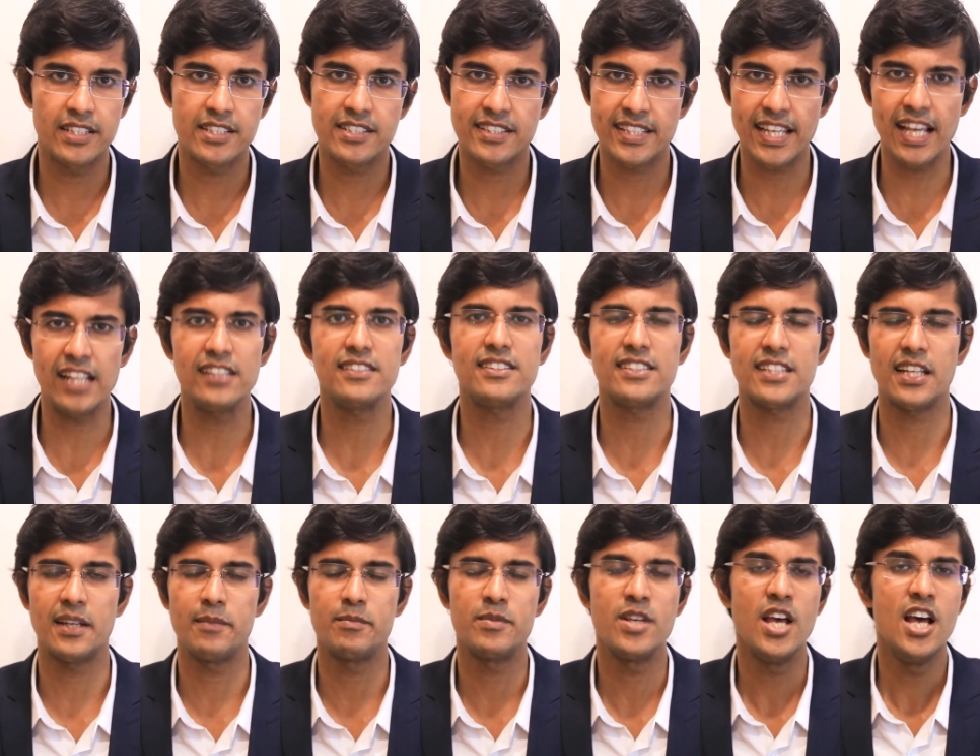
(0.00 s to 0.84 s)
sales
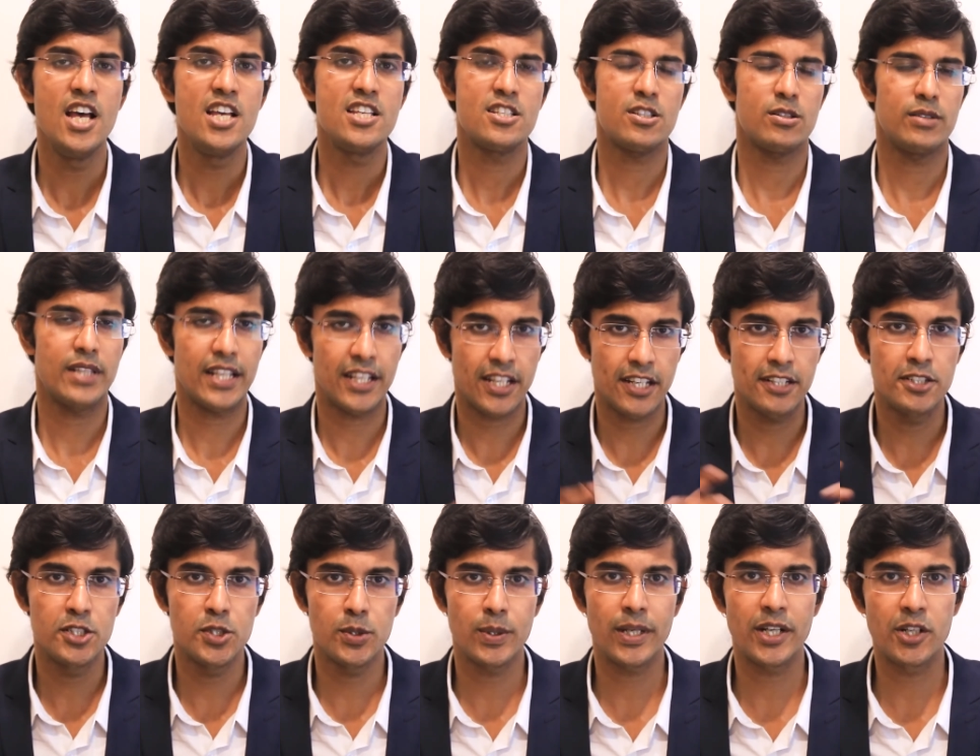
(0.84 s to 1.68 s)
team, so they can
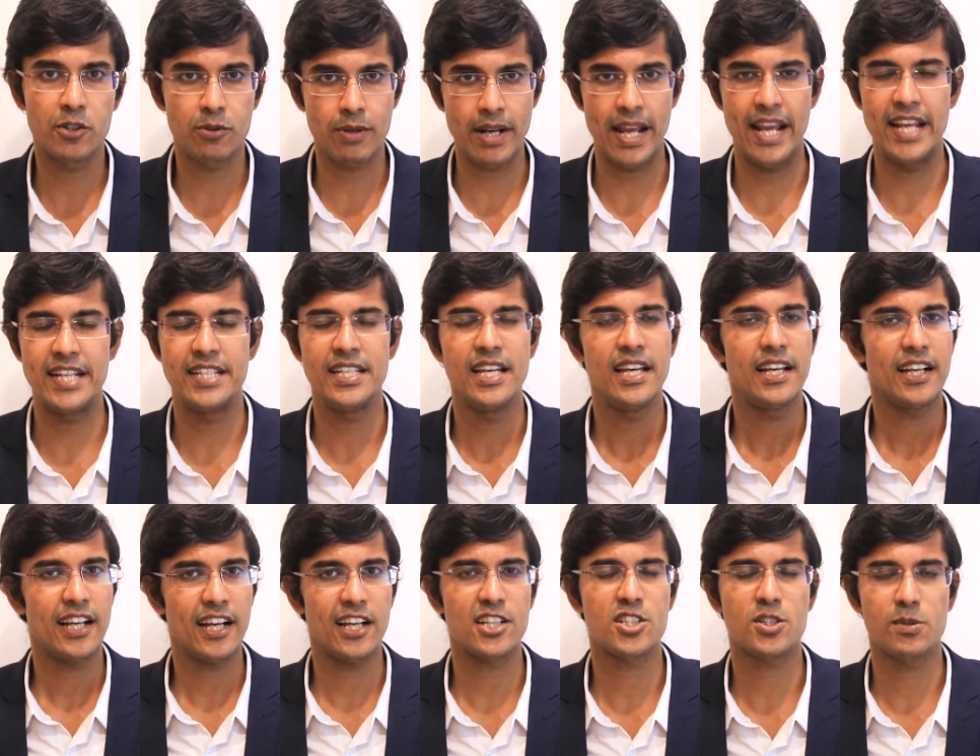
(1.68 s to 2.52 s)
do a great
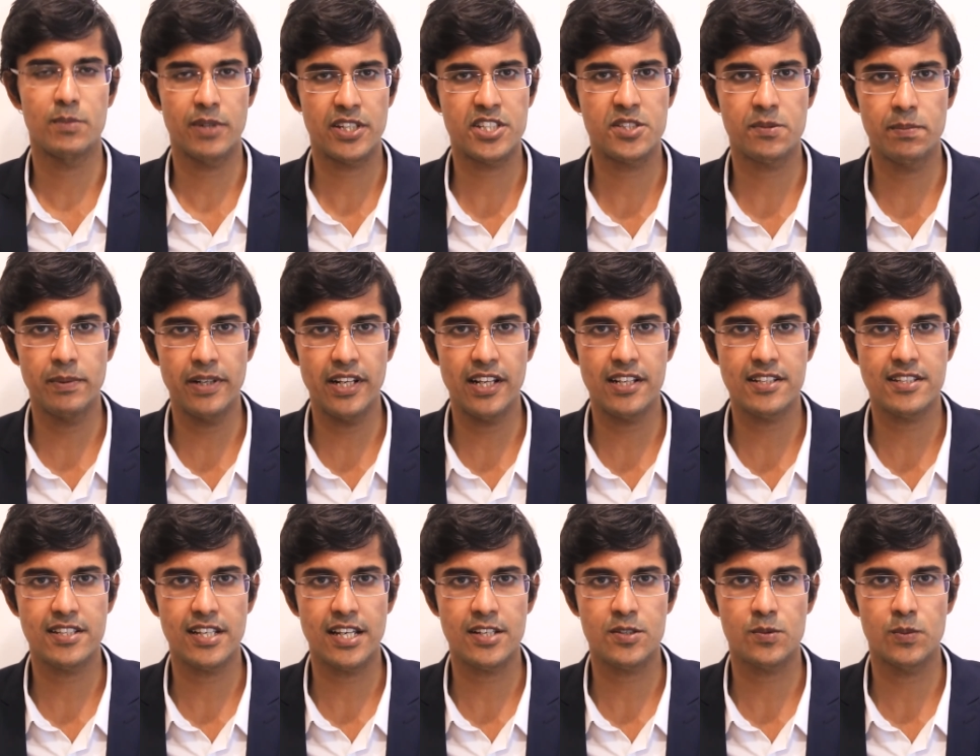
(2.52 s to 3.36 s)
customer experience
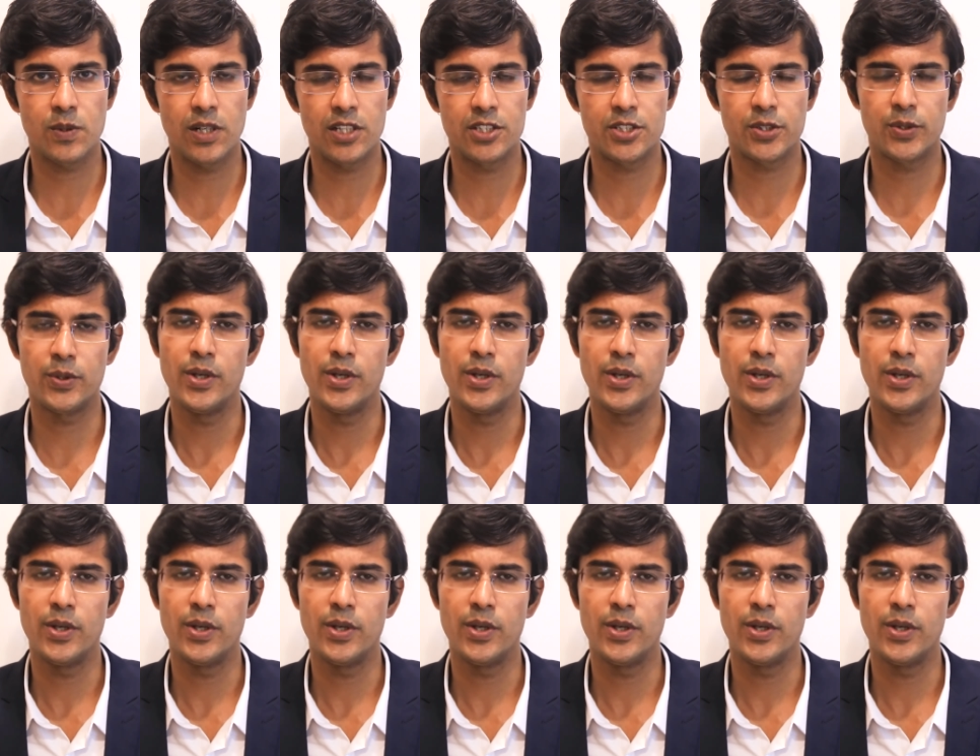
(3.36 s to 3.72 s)
as well too.